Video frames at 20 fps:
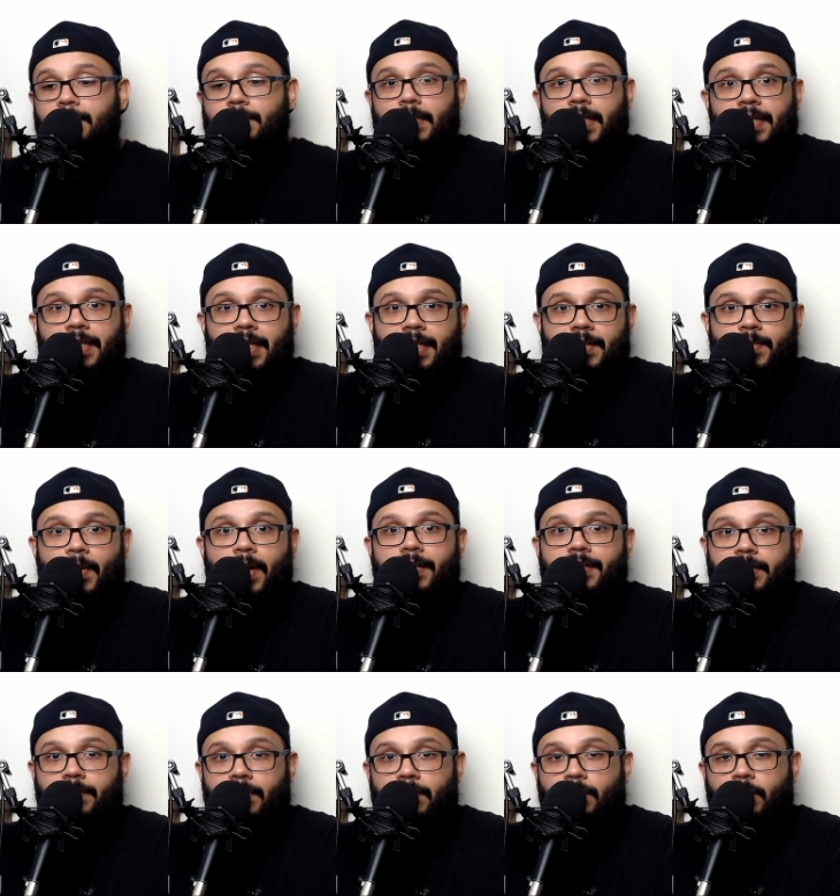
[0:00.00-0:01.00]
I think it's
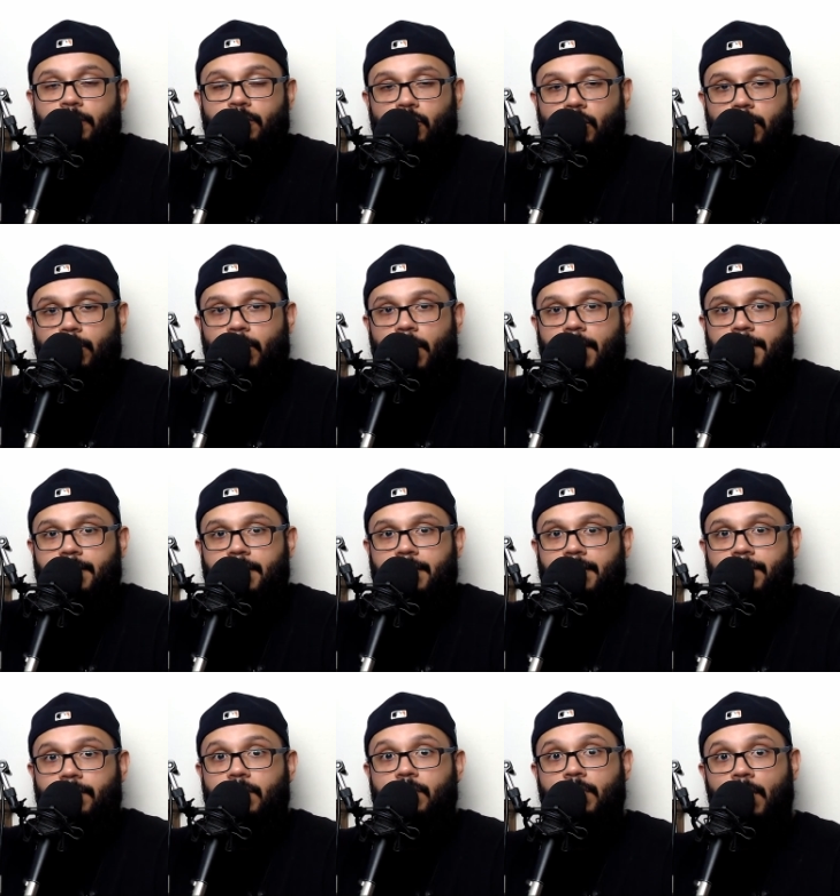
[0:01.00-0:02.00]
positive if you enjoy the
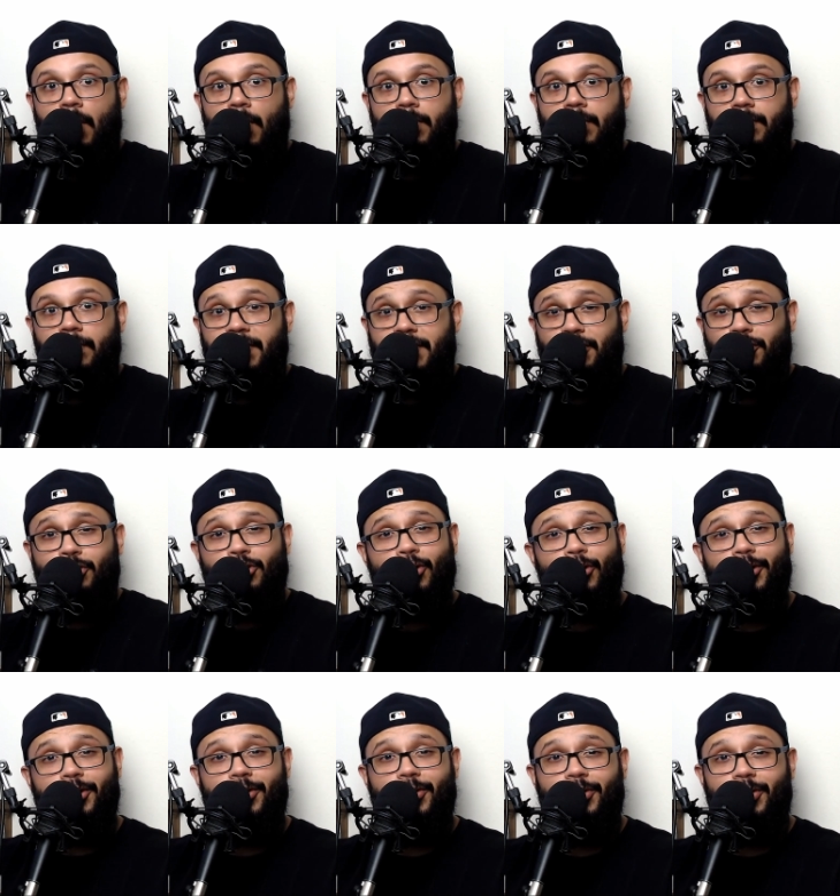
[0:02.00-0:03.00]
process. If you don't, if it's a
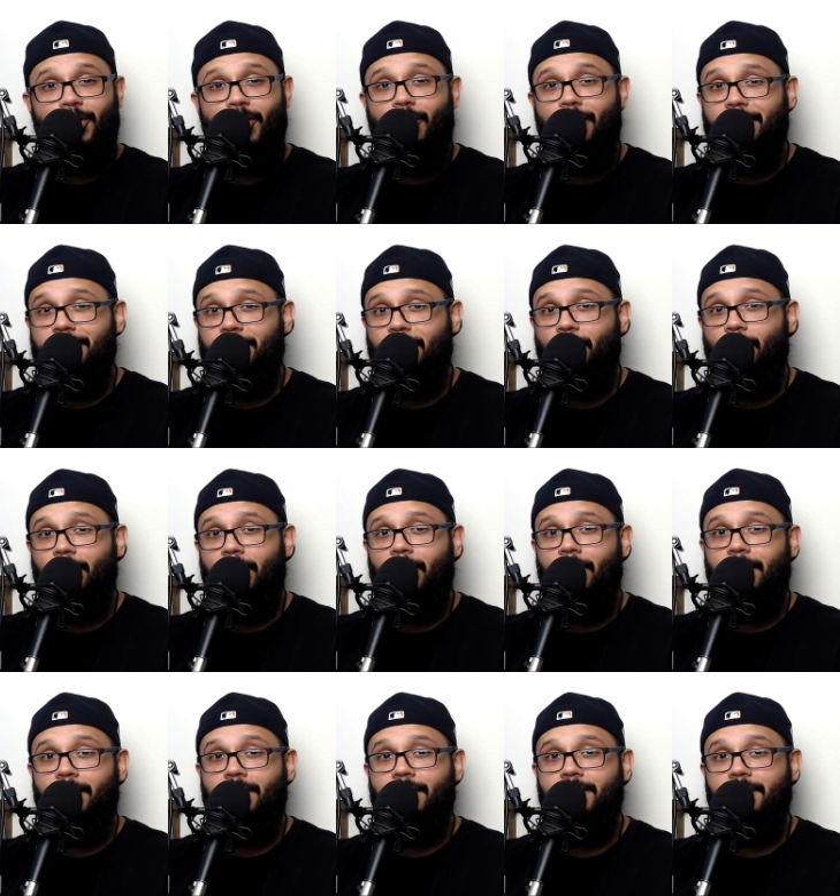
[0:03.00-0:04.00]
chore to you and you don't necessarily want to go
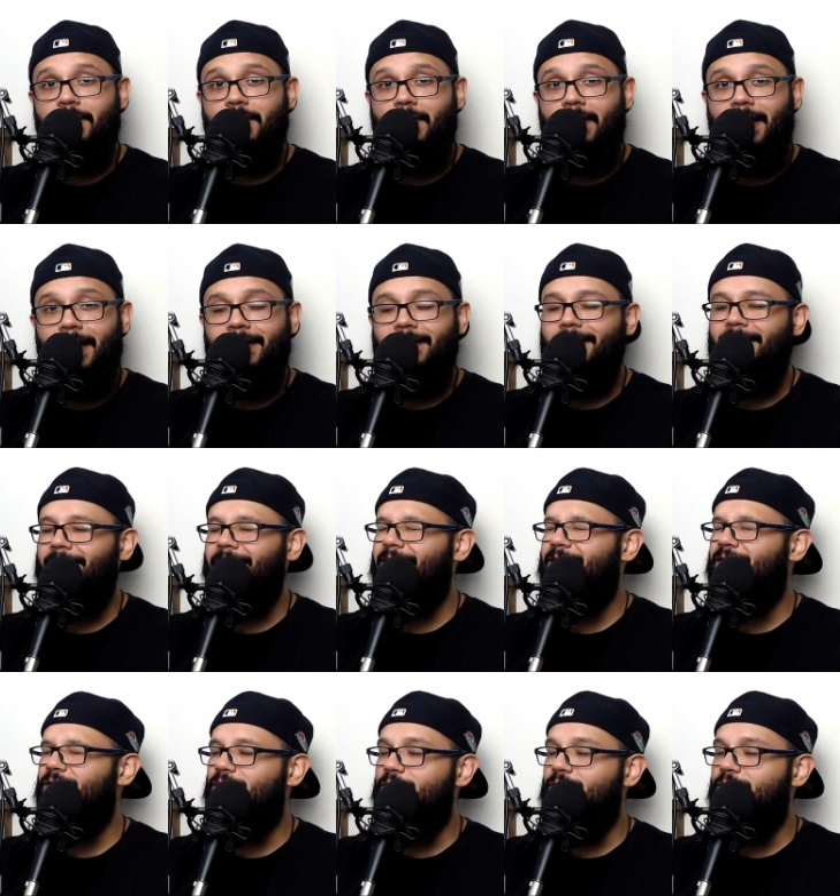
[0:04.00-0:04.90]
out there and do that, then